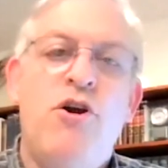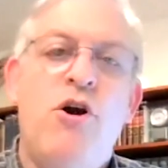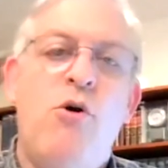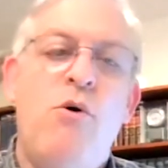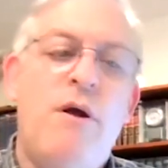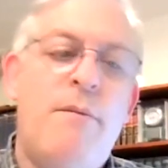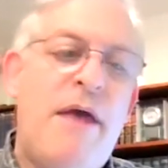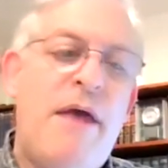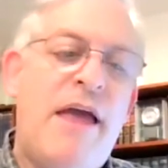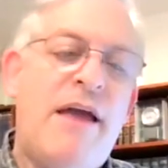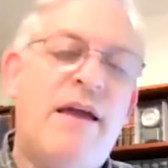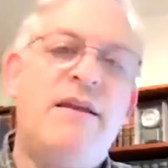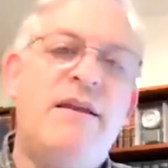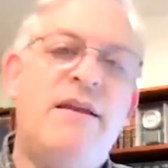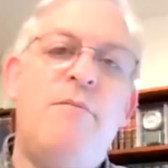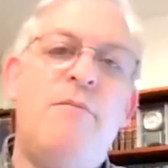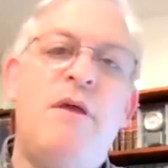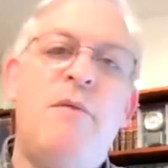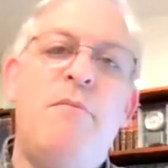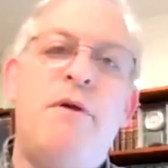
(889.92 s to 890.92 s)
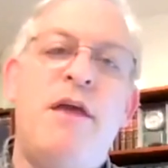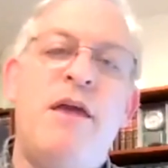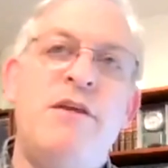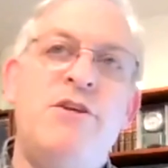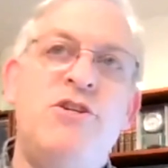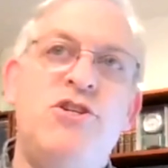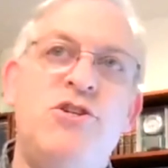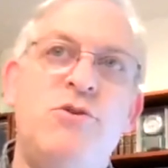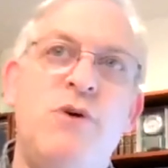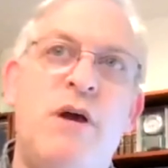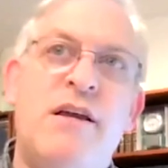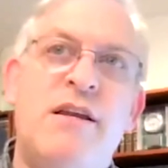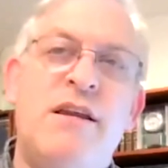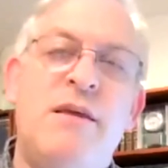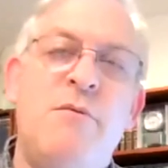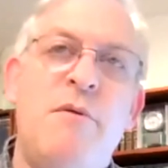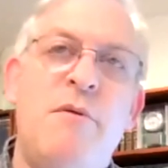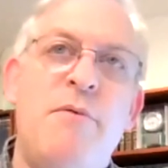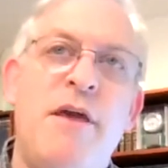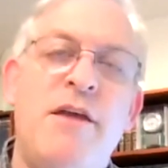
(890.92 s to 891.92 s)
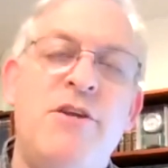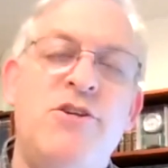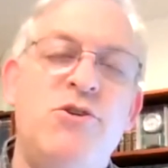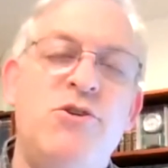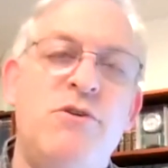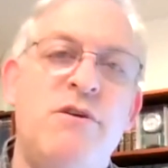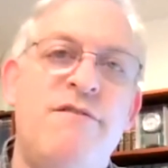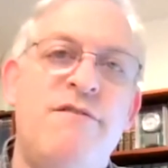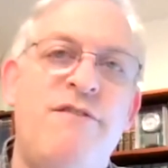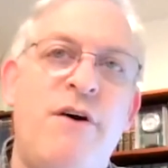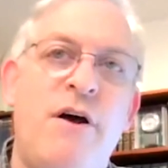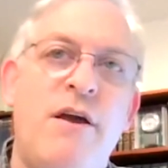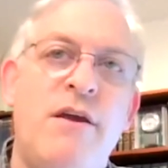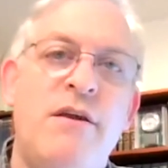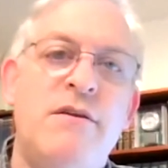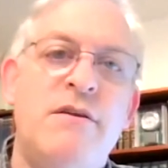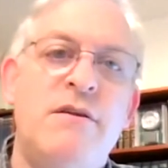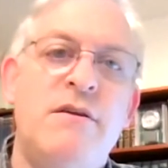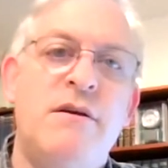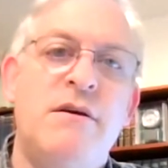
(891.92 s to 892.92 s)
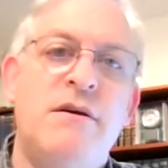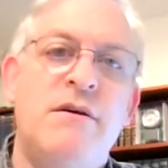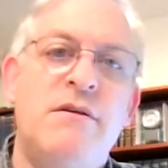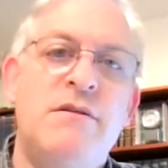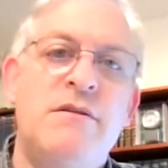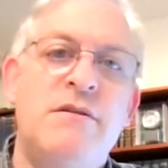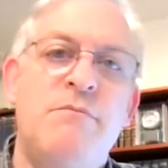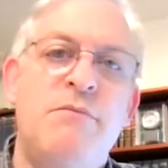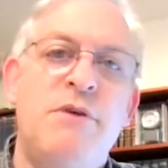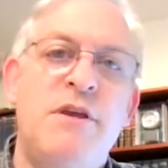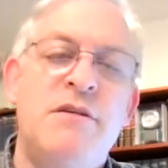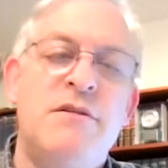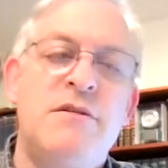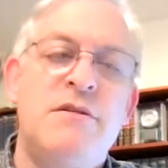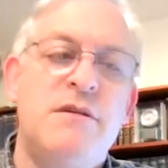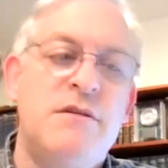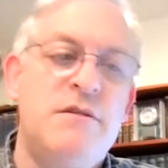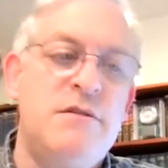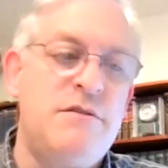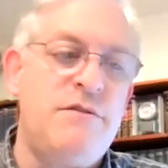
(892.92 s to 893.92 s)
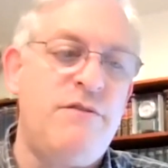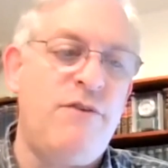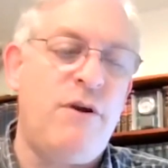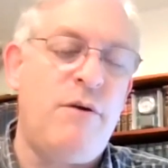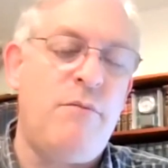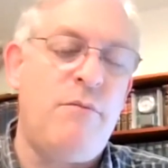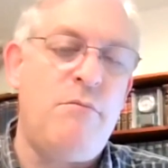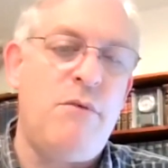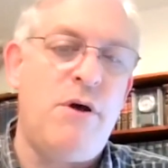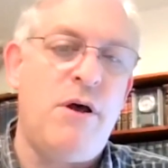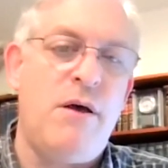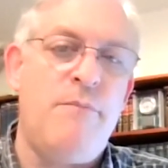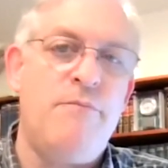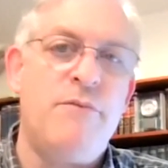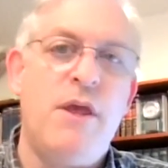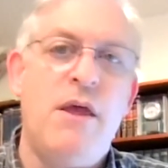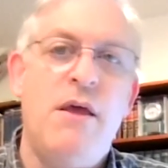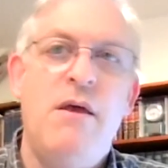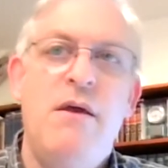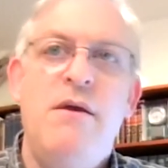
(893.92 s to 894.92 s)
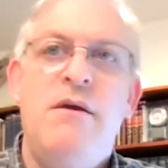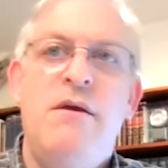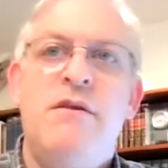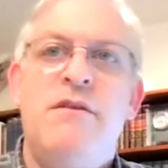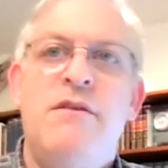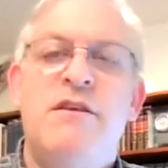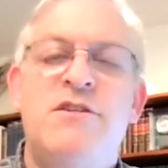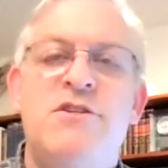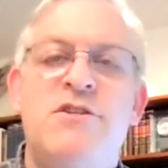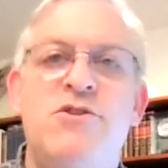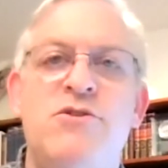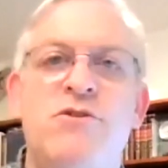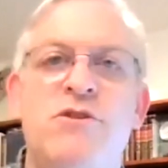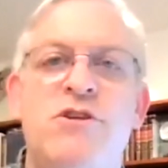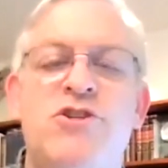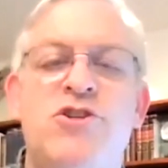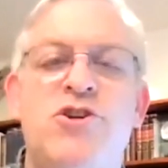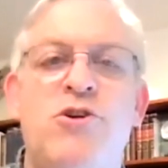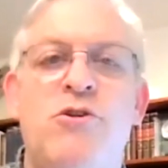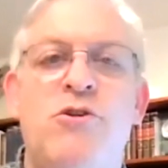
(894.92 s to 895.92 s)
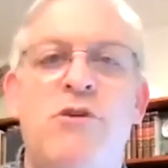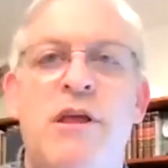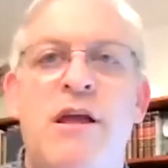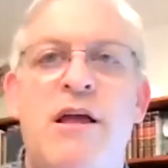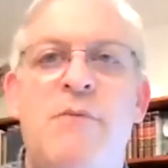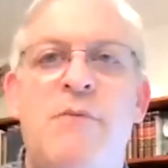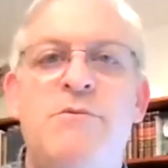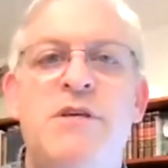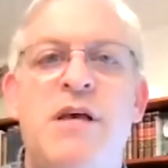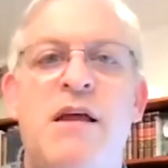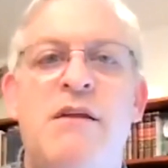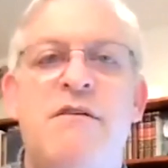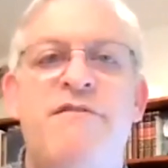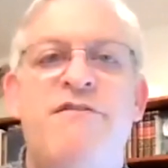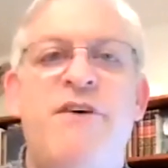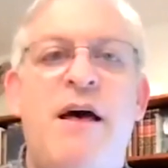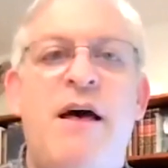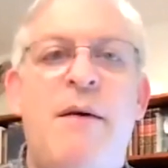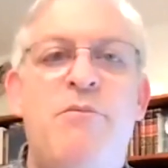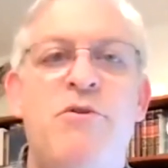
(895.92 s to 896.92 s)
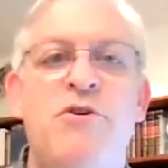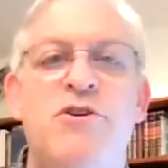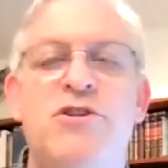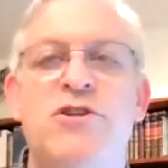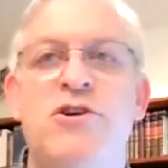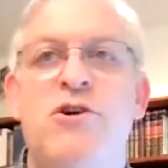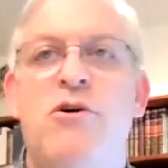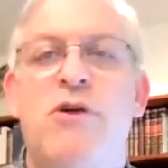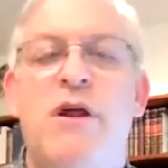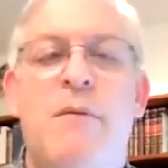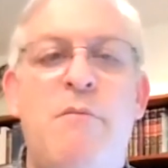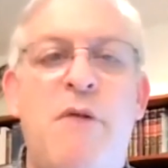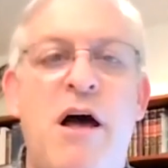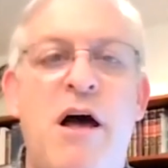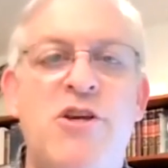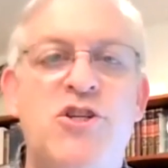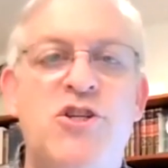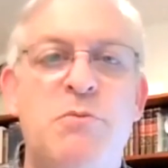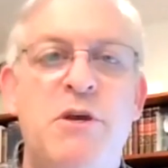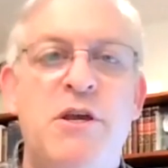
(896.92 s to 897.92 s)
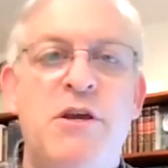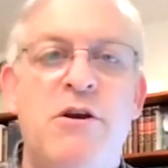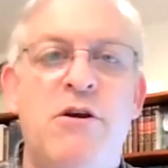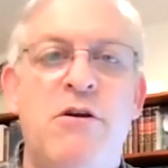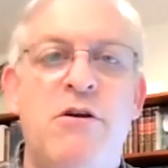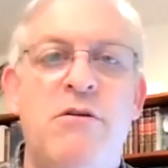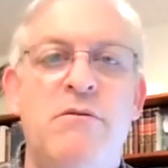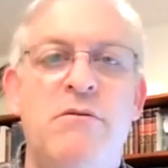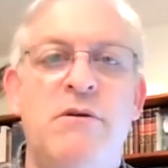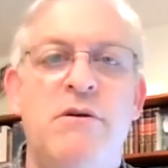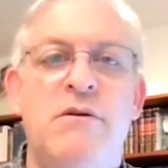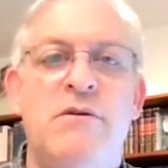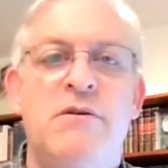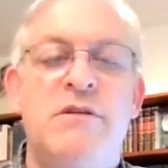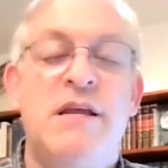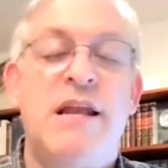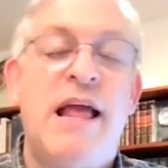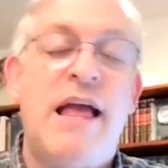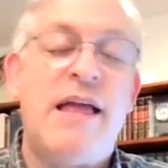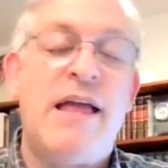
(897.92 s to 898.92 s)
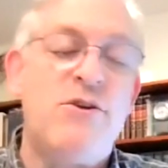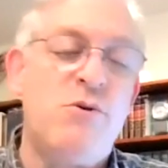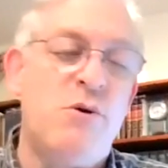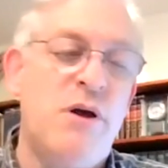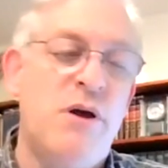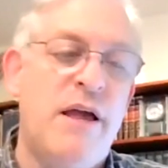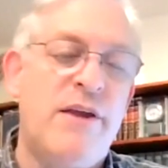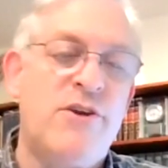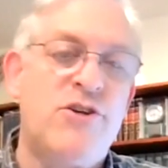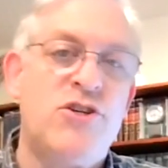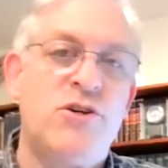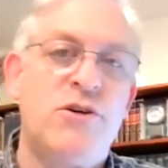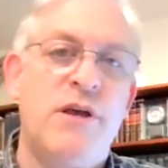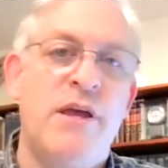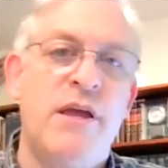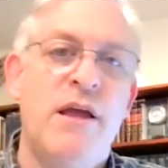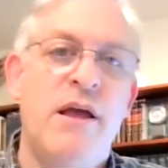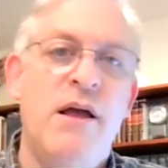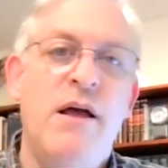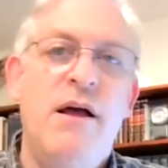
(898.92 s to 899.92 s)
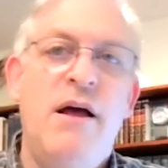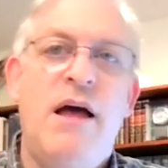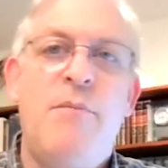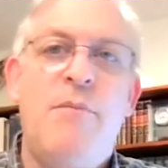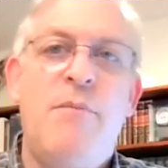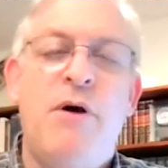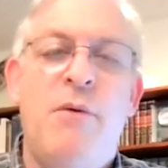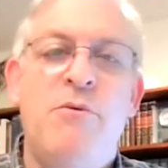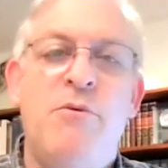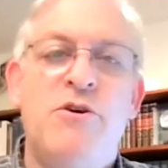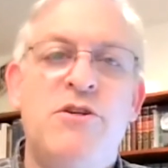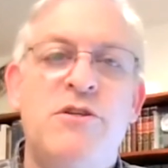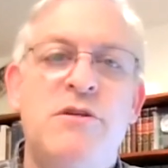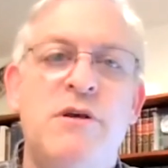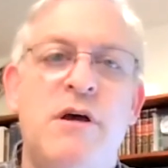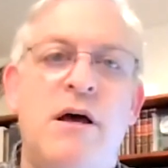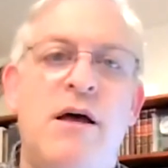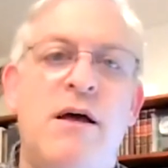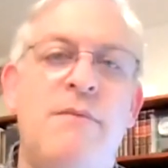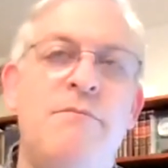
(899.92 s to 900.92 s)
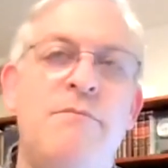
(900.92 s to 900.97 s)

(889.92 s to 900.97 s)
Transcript: if you go on my academia page, you academia page, you can find uh, some pieces from um, this new this journal that comes out of Flatbush called Hamashbier. It's an annual, actually. I published